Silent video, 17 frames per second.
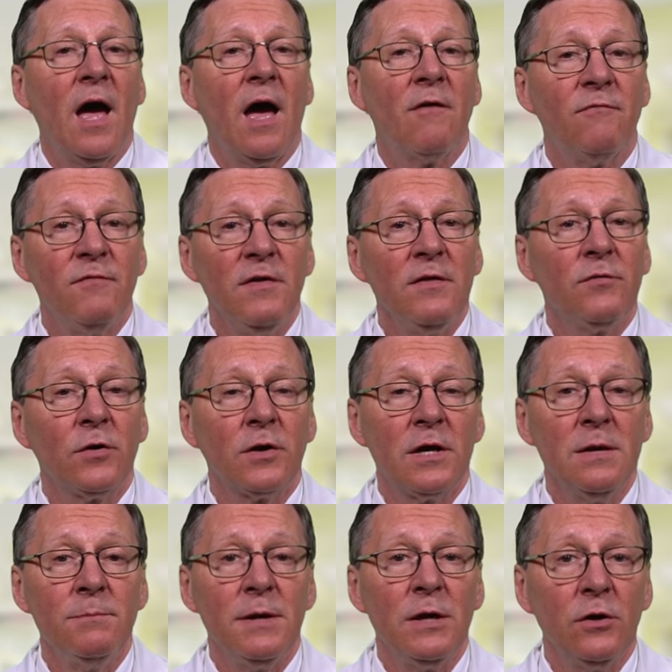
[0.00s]
A fever
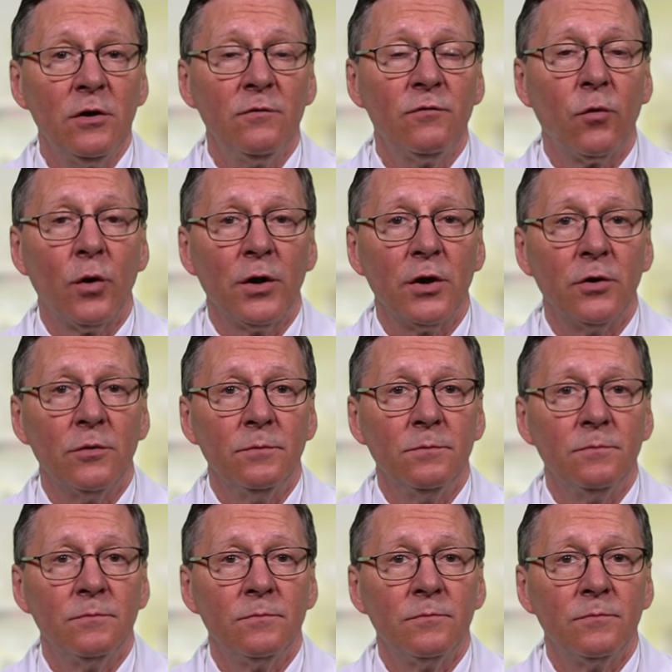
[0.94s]
can be good for you.
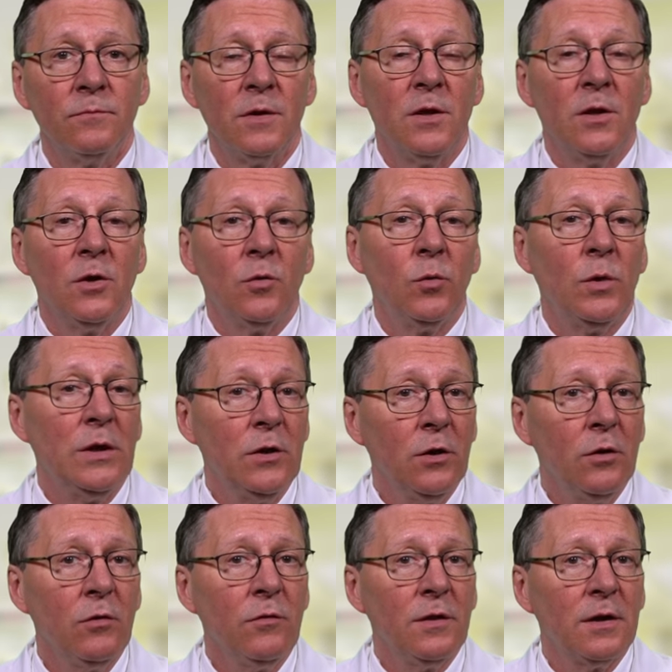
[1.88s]
We
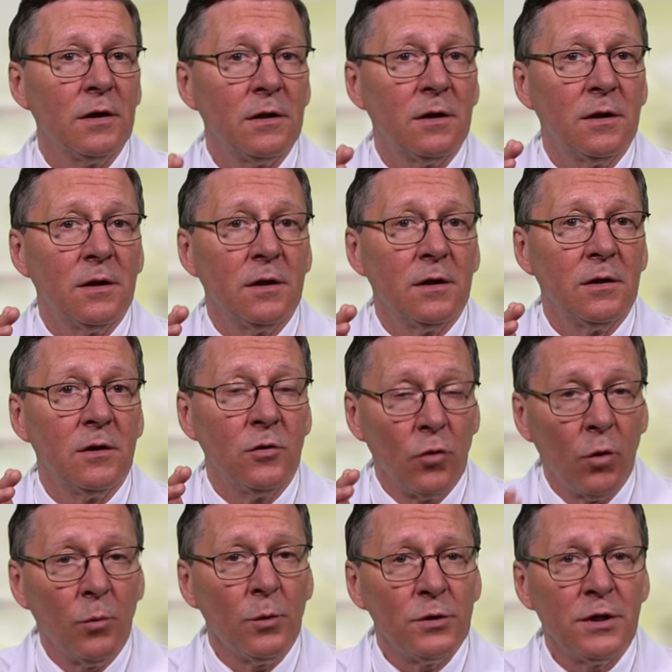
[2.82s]
know that the
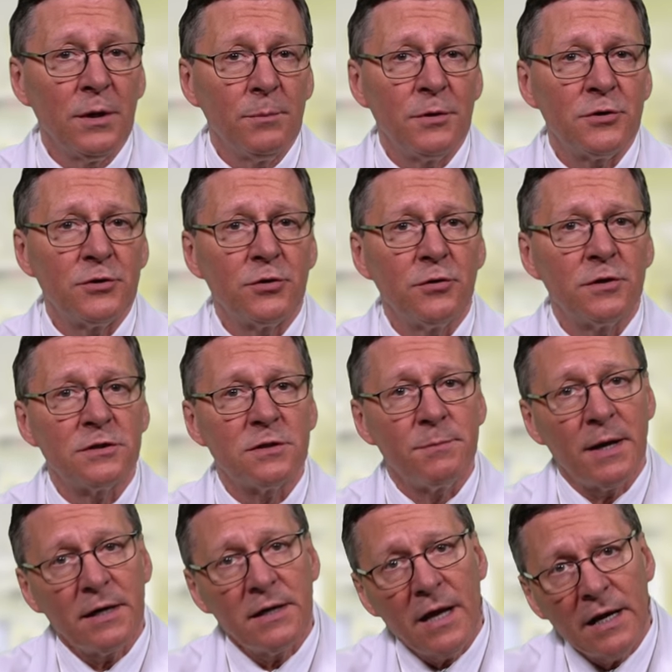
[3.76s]
normal temperature is
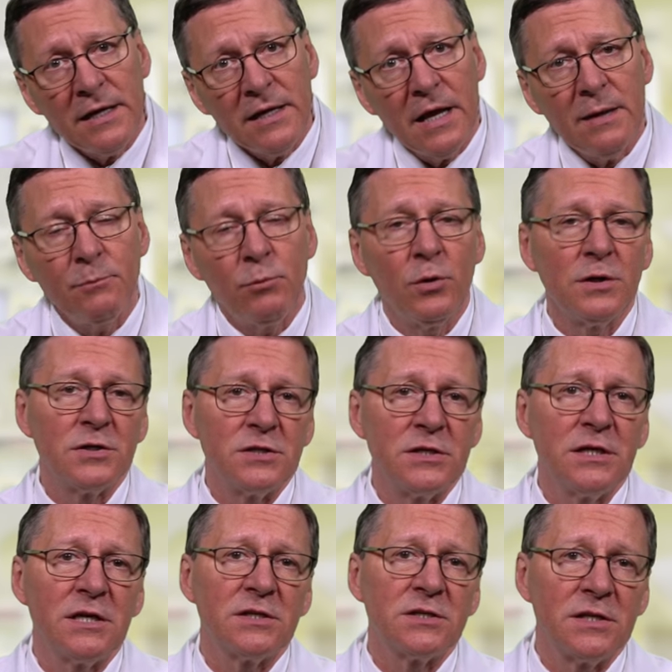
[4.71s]
about
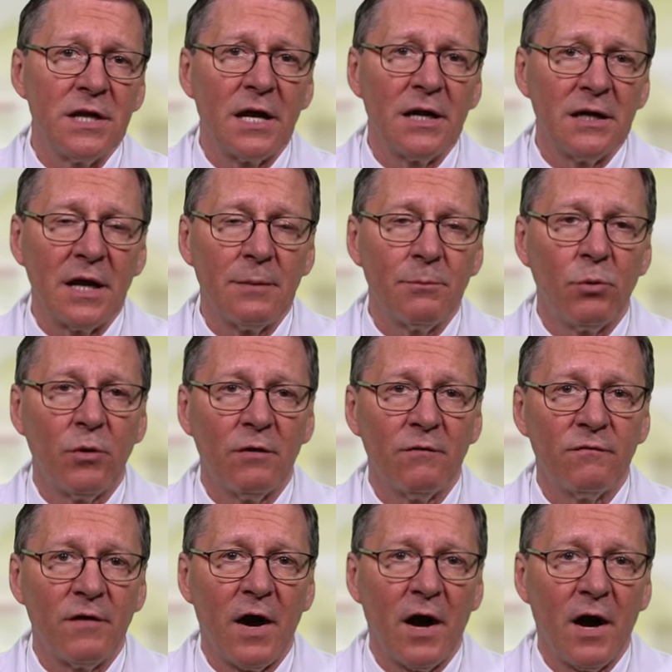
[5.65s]
98.6 to
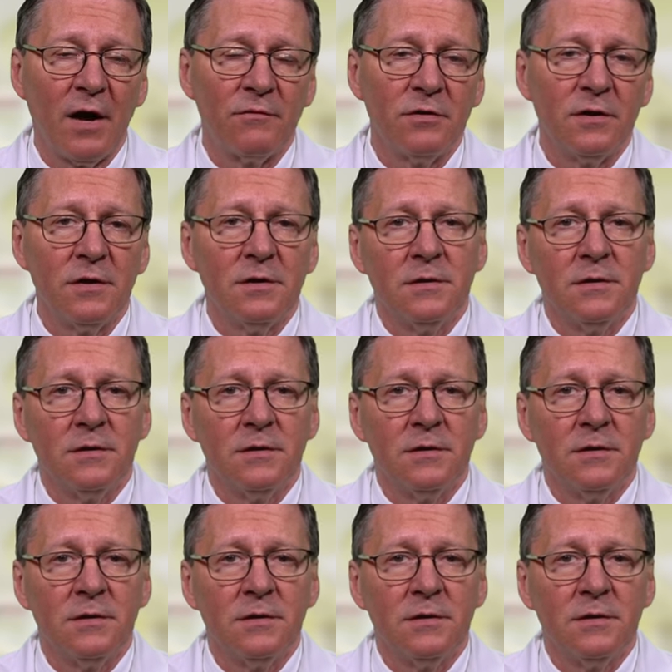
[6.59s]
99.5.